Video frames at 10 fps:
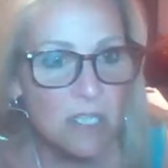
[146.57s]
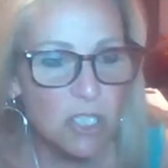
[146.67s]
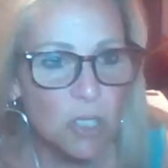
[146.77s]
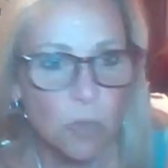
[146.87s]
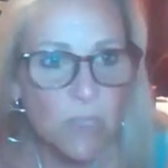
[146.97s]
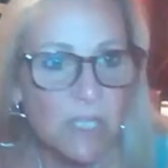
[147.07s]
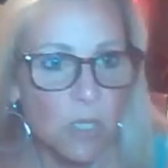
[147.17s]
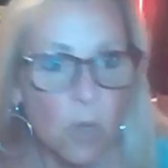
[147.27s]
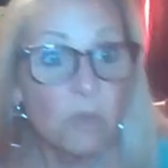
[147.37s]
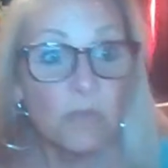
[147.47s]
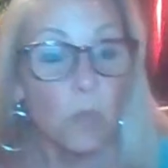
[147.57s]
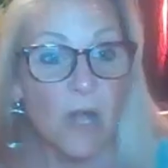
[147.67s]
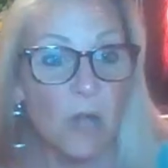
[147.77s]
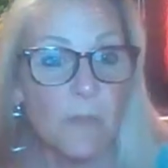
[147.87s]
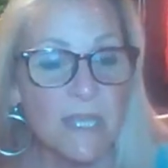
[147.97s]
really
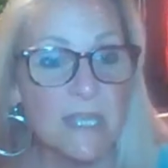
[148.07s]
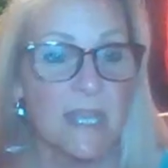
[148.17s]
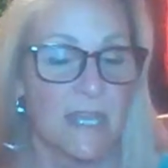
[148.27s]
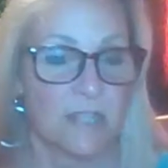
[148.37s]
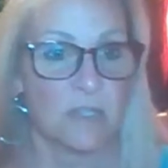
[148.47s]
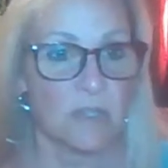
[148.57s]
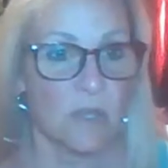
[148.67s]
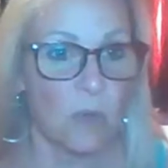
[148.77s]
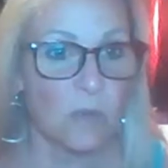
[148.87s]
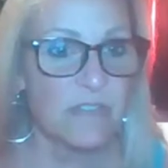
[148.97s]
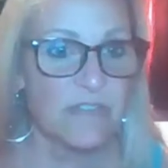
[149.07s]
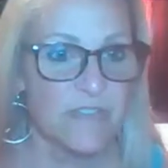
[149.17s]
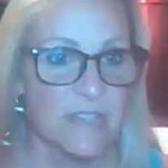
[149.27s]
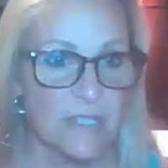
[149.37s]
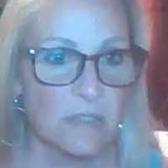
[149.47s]
overwhelming, and the own
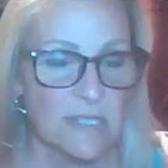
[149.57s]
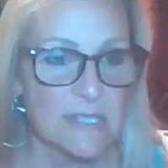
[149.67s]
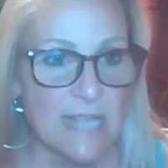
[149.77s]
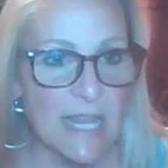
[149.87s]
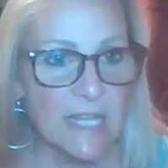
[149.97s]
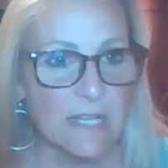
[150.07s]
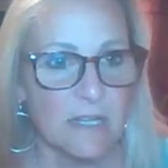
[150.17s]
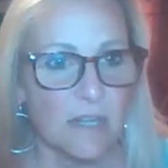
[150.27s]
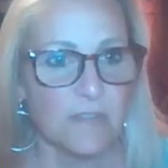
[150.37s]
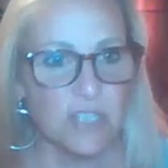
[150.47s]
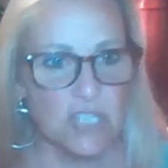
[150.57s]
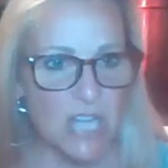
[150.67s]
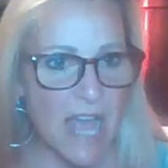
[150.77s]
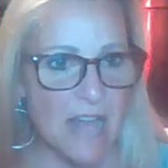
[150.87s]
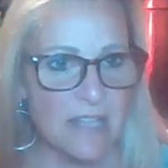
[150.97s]
physical state of
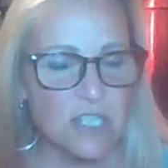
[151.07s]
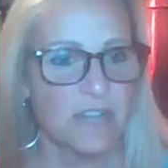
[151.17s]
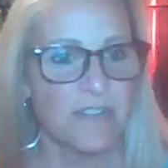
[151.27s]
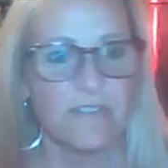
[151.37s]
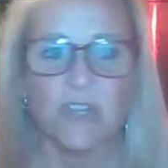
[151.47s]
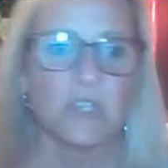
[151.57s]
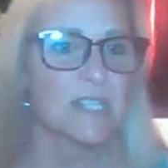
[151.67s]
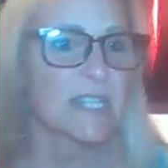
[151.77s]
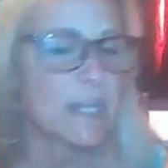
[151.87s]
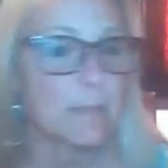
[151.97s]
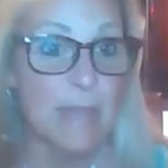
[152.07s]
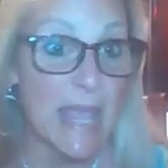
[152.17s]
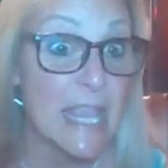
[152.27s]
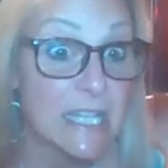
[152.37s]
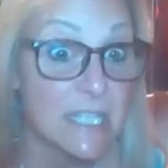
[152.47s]
challenge and adversity and
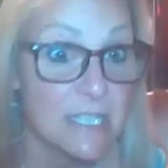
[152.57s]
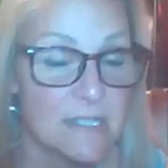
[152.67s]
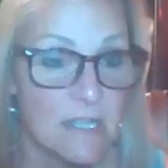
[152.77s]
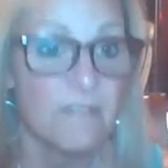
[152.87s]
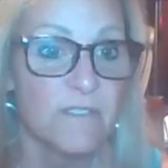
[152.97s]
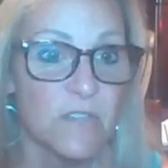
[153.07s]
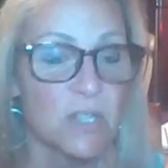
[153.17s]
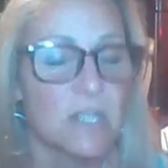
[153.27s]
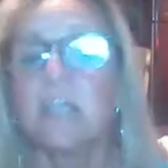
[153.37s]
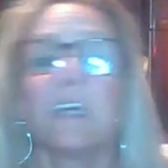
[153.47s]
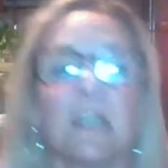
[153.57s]
pain and discomfort,